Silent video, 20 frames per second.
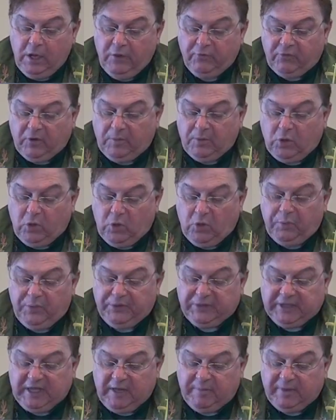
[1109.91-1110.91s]
from whom the
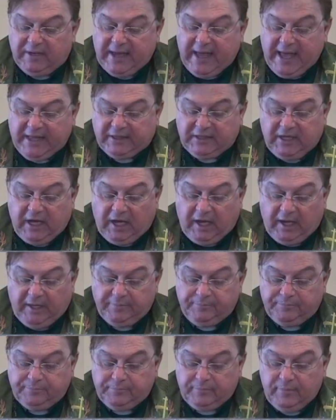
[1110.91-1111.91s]
demon had gone